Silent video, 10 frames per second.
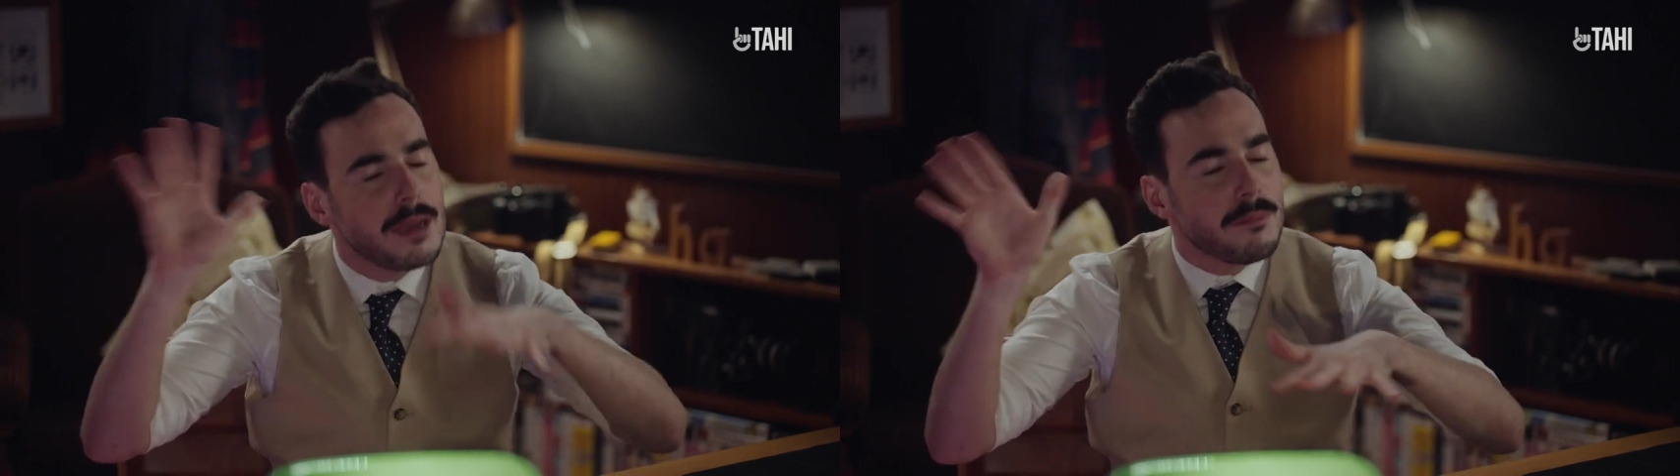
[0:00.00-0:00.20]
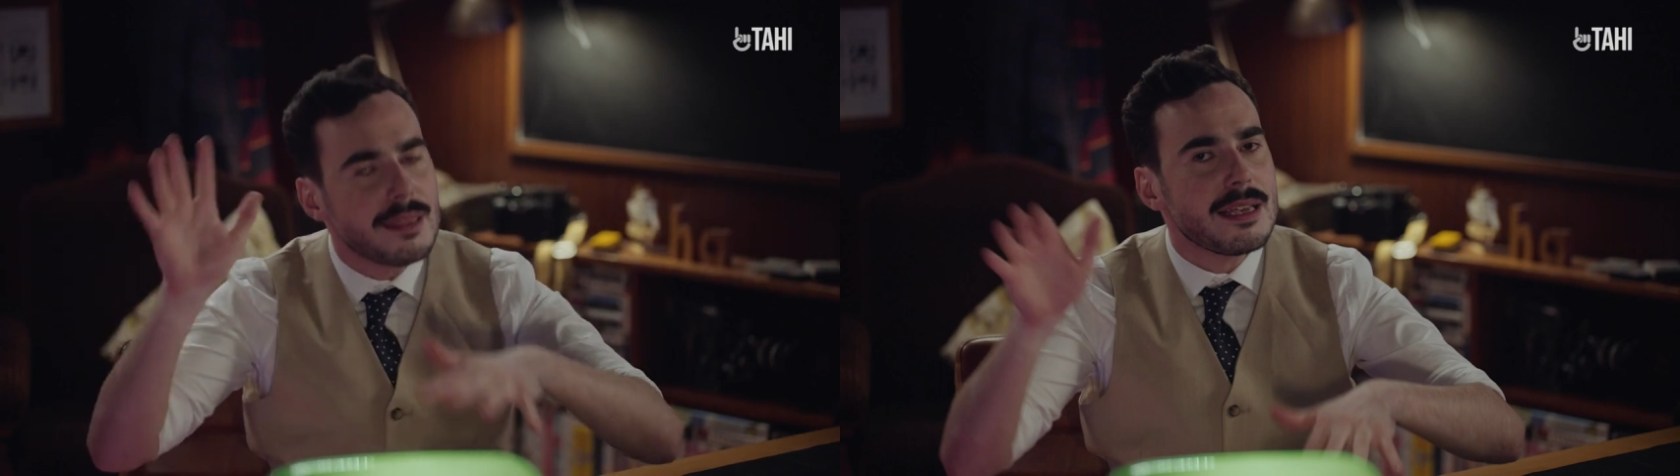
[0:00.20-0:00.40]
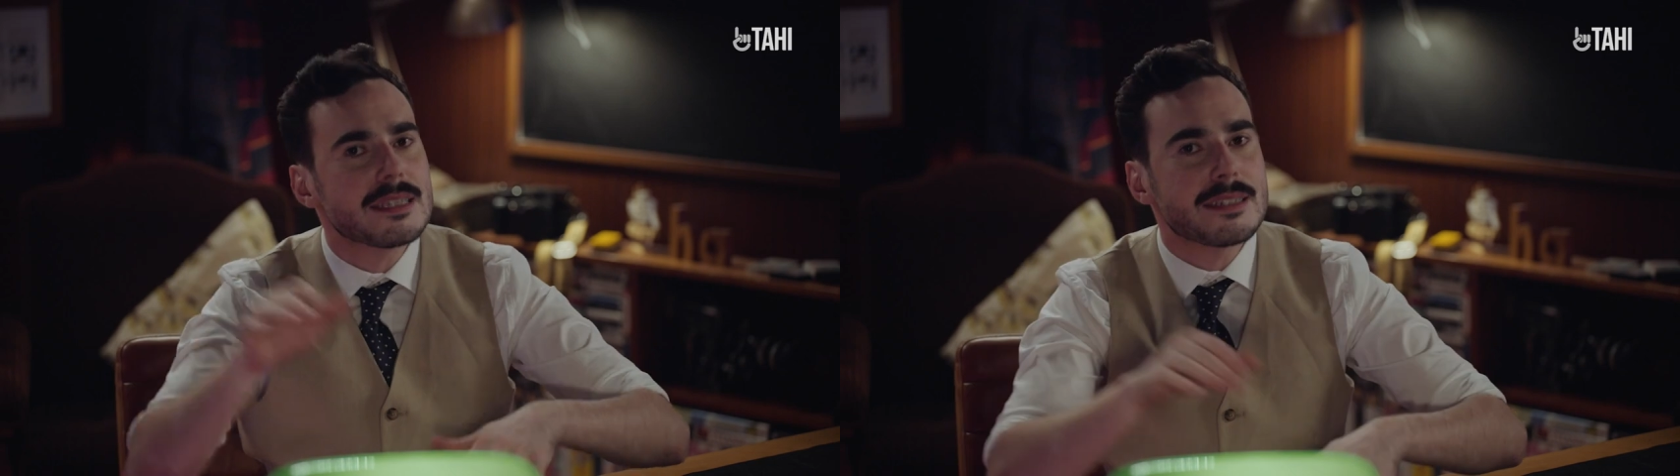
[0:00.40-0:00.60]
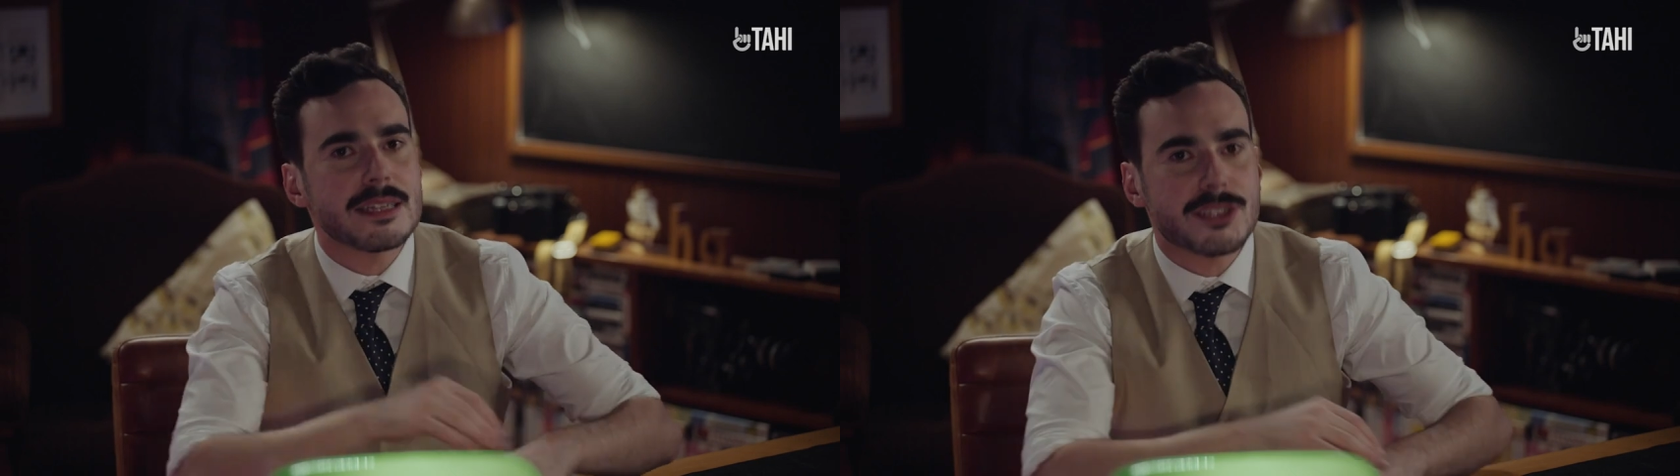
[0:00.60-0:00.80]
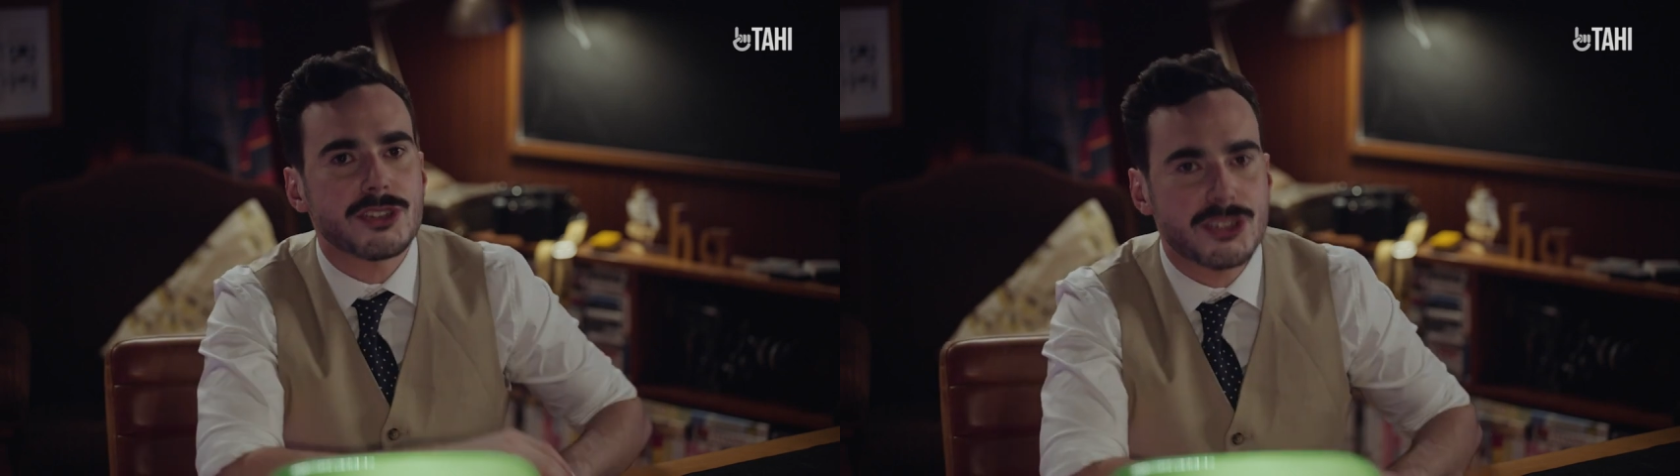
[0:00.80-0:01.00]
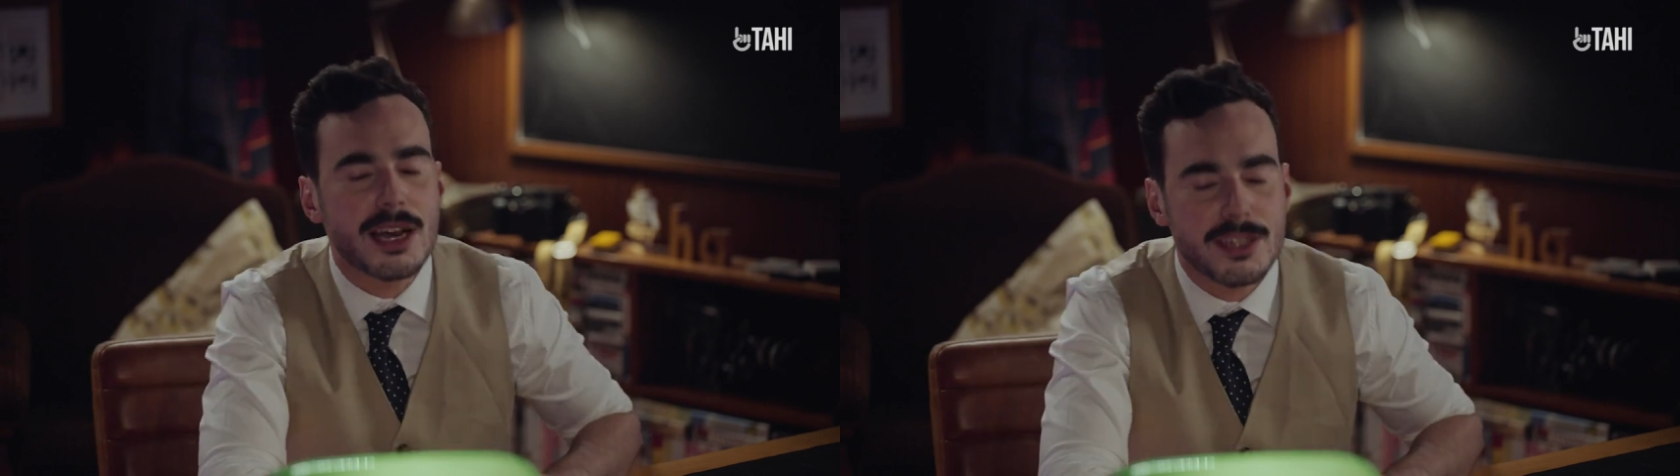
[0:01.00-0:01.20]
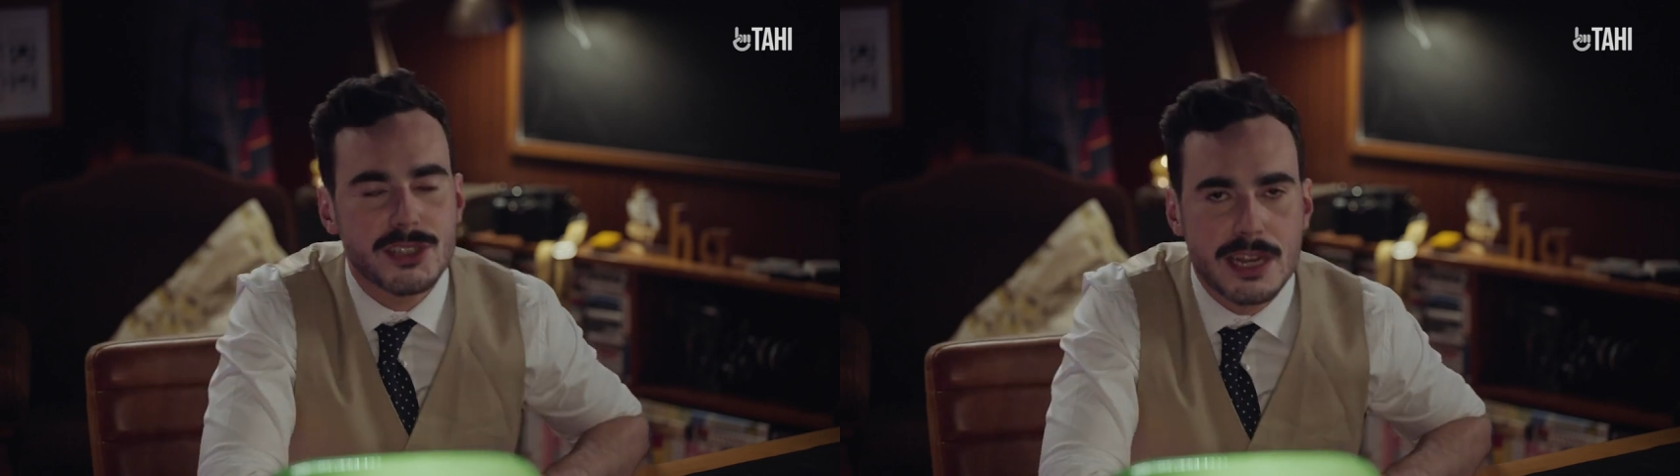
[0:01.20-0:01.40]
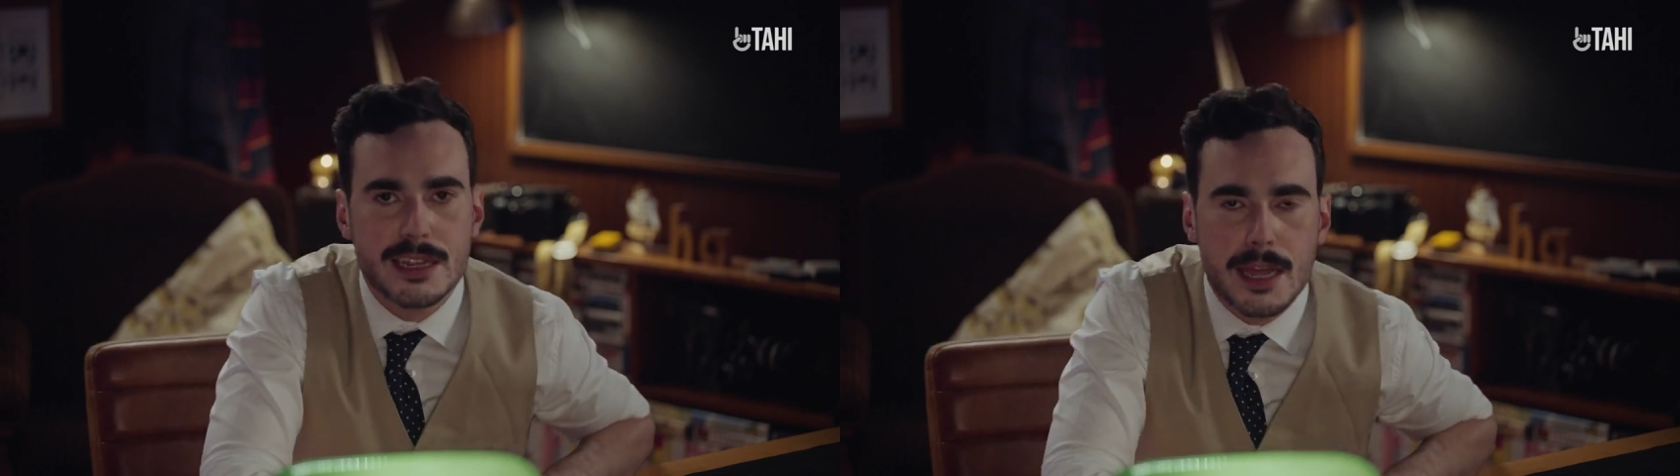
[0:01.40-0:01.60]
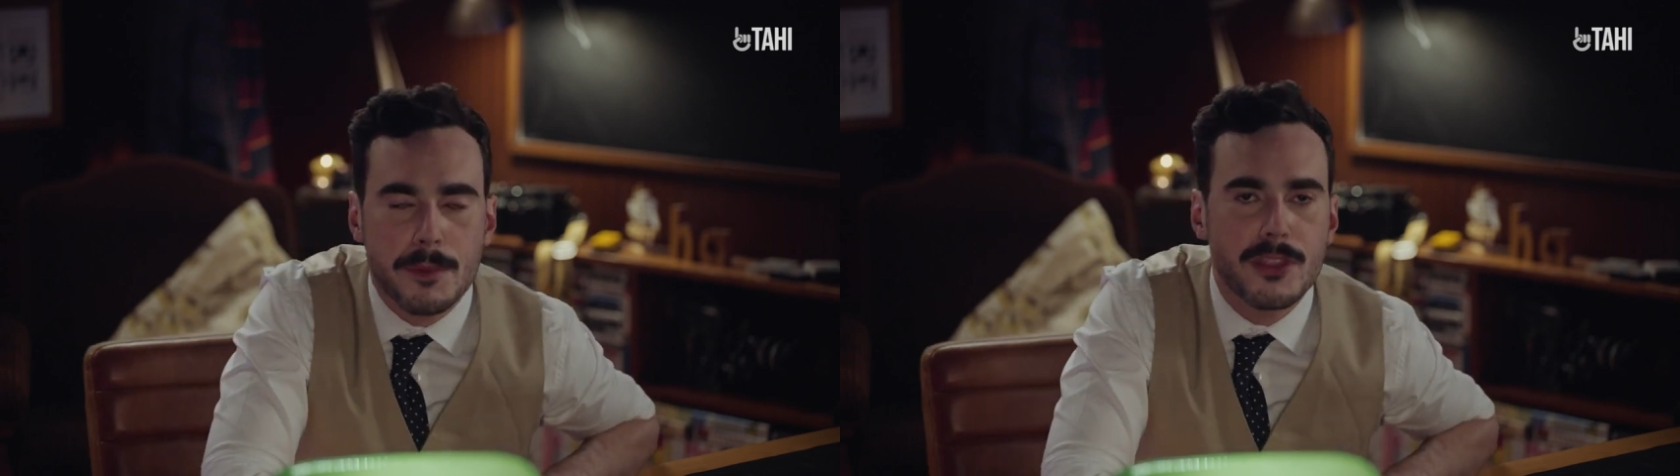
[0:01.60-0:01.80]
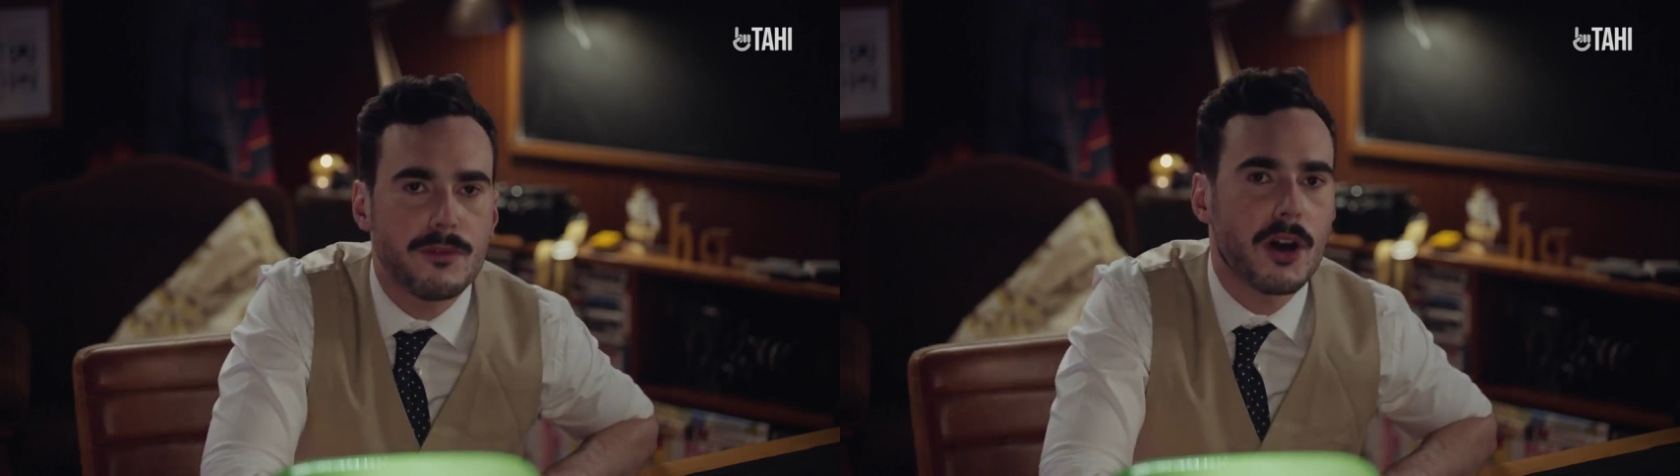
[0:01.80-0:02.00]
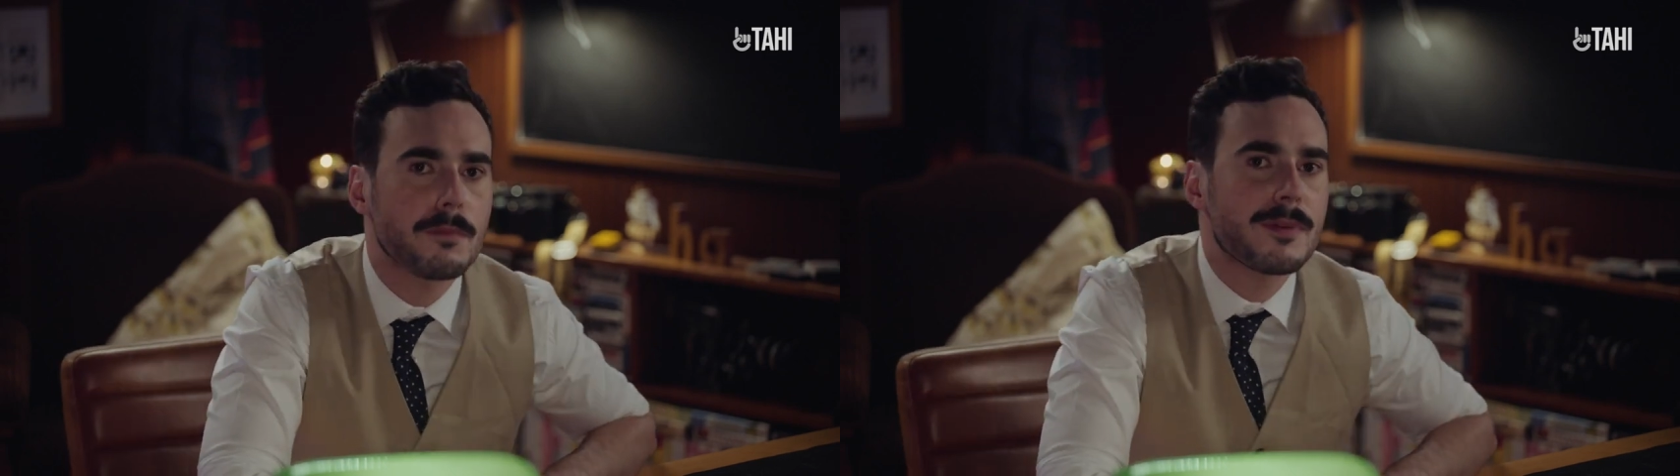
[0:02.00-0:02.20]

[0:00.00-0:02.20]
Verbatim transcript: but there's a decent chance you'll end up in the wrong